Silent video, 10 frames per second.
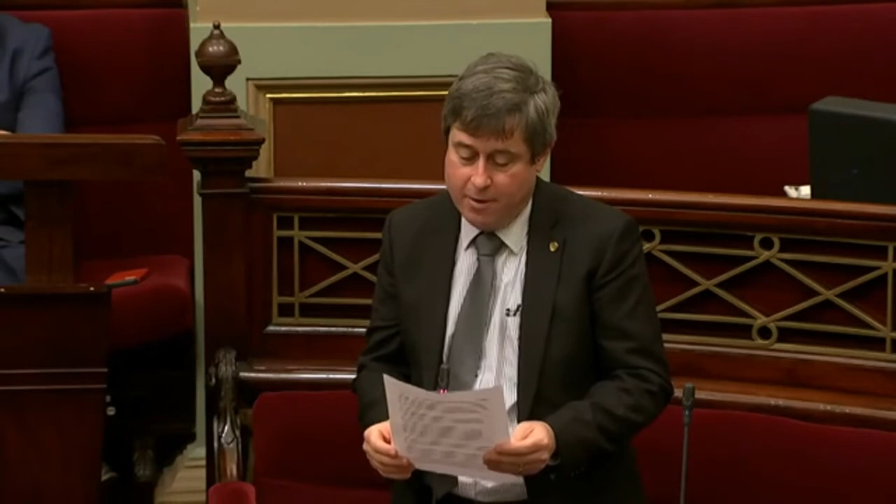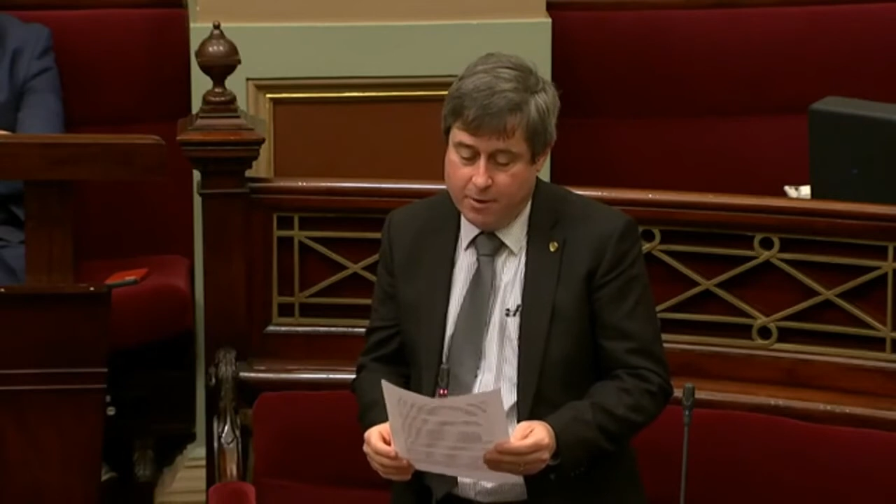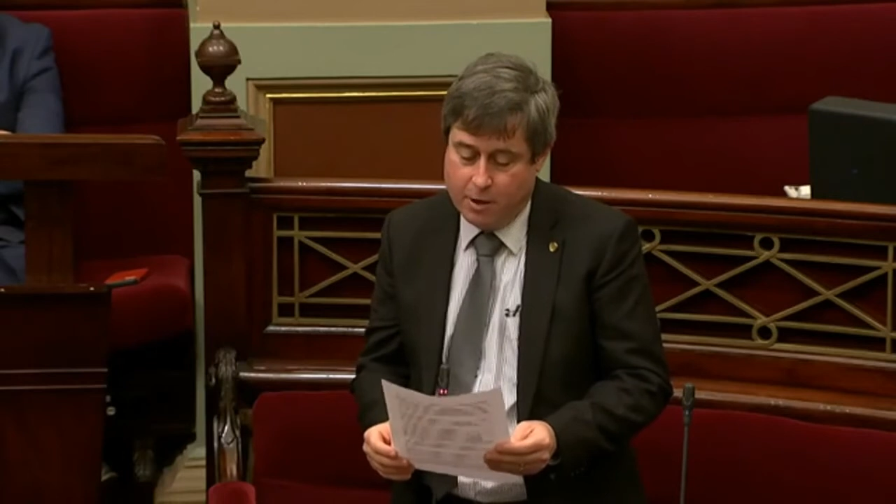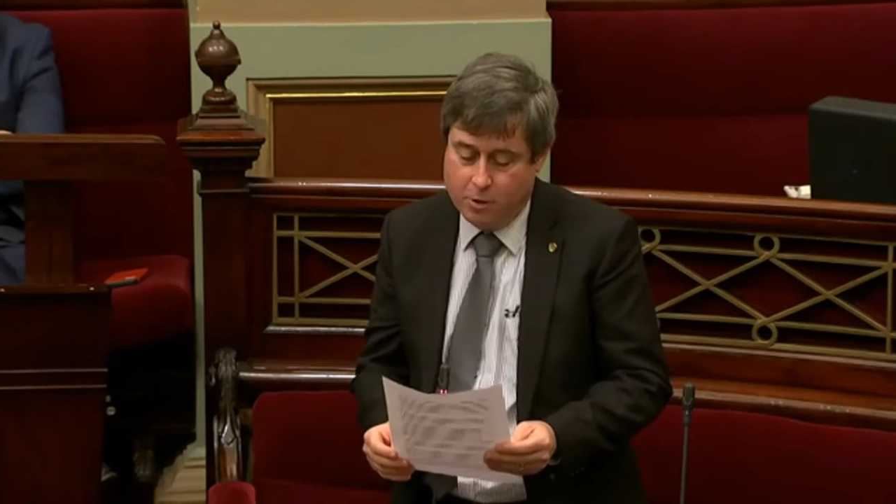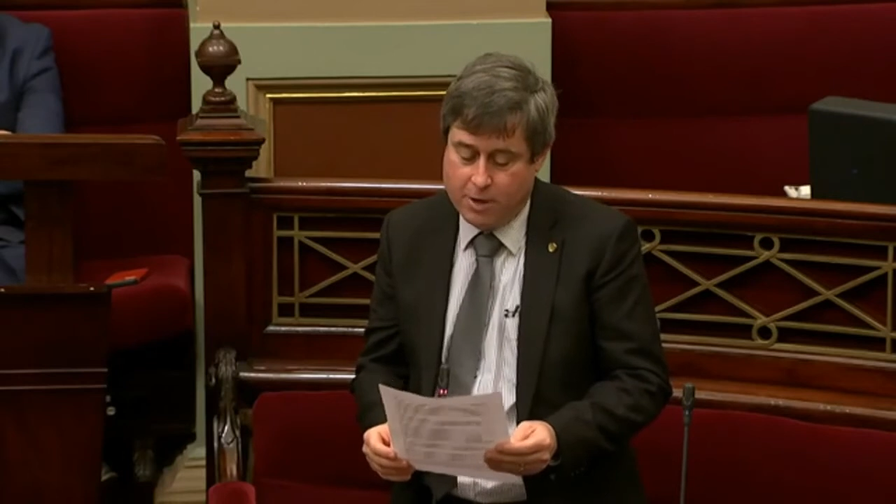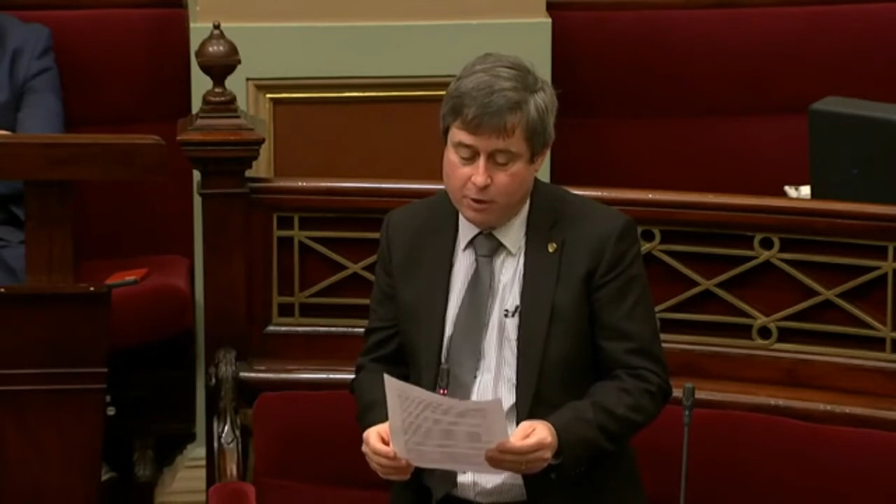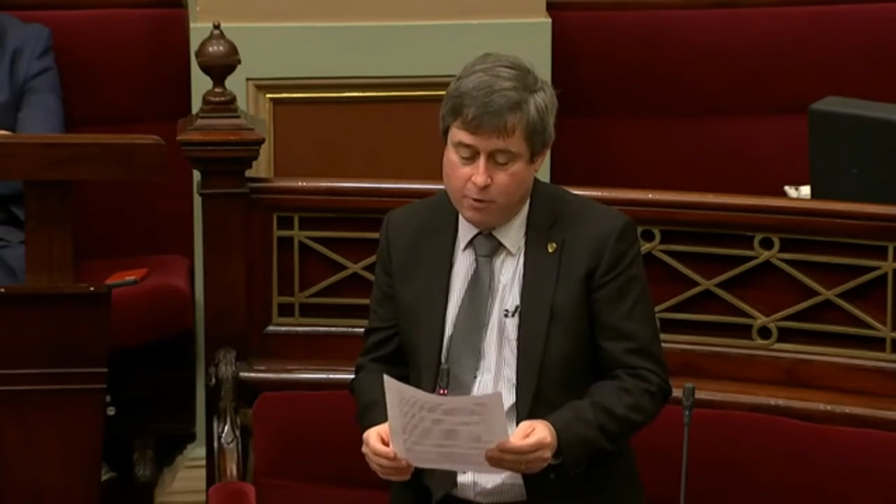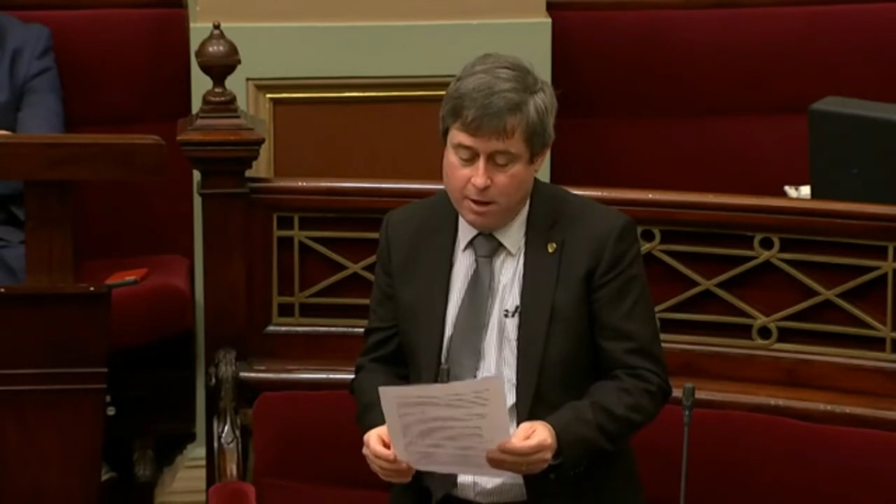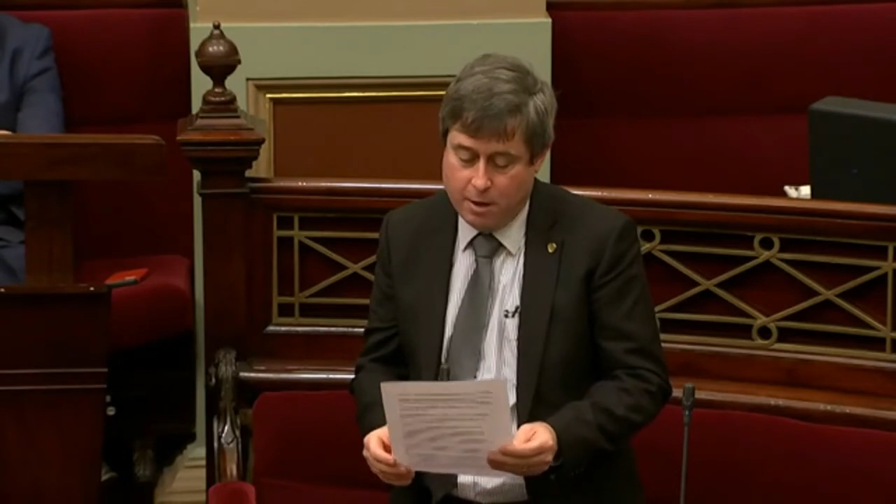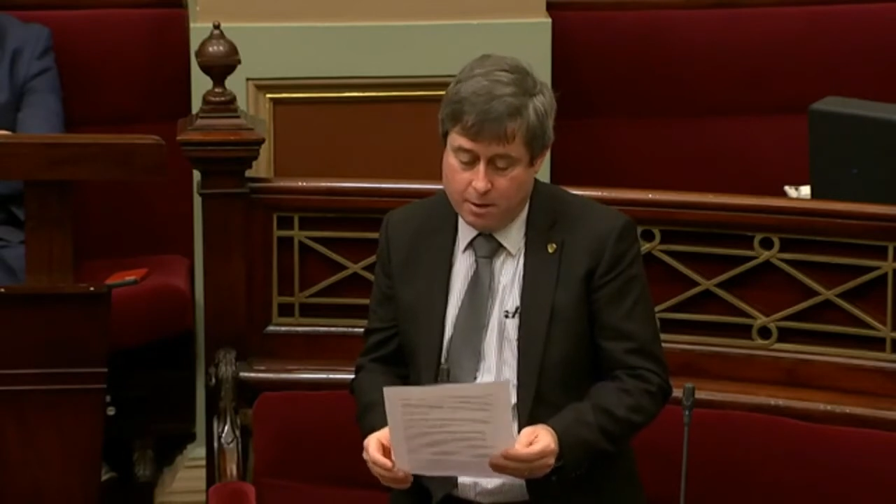other than contact
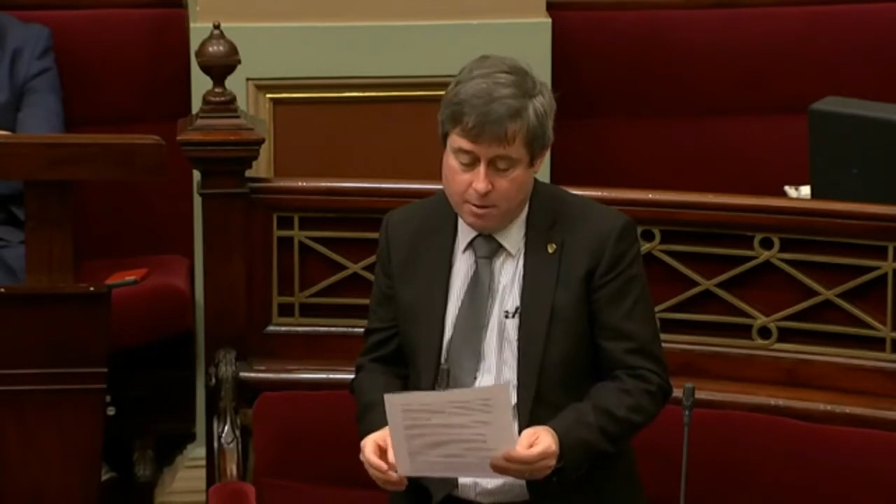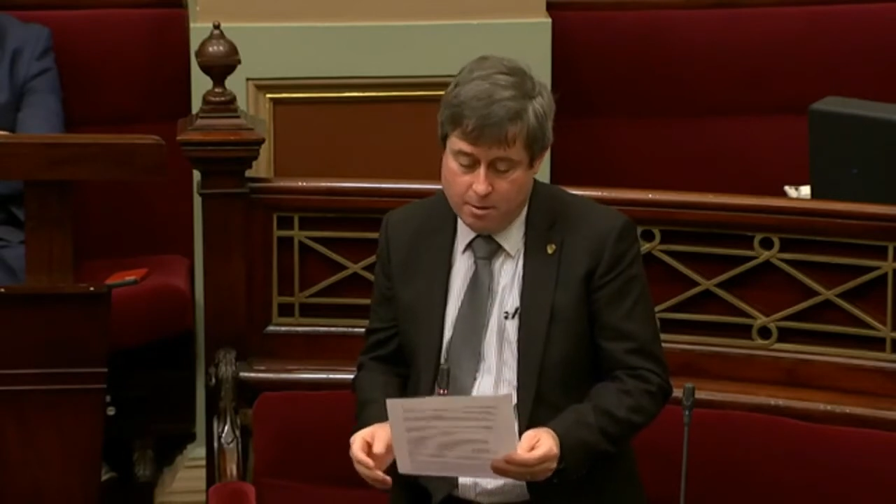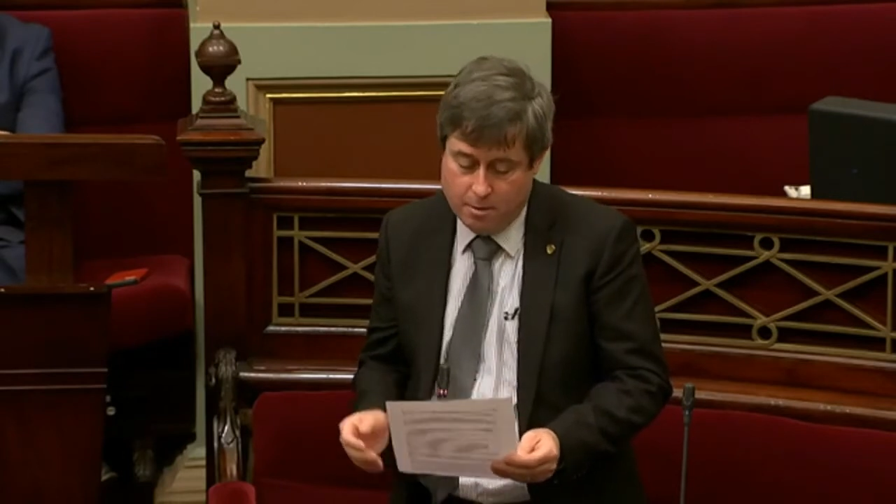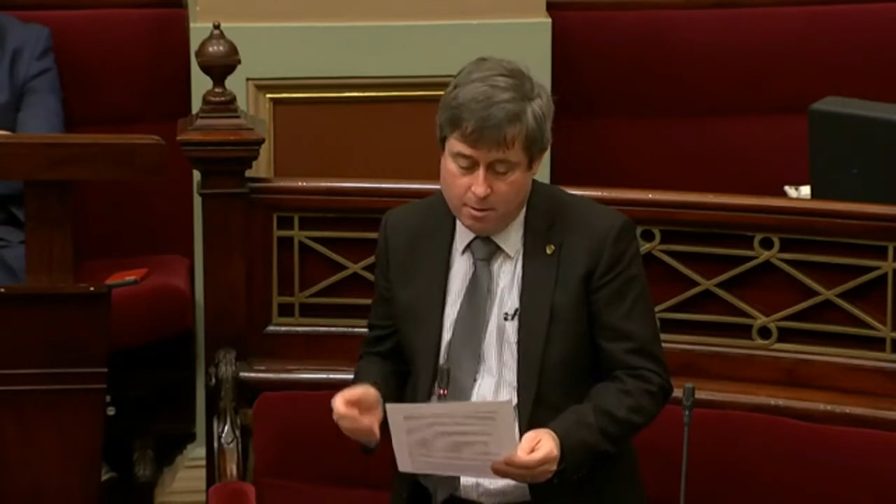tracing?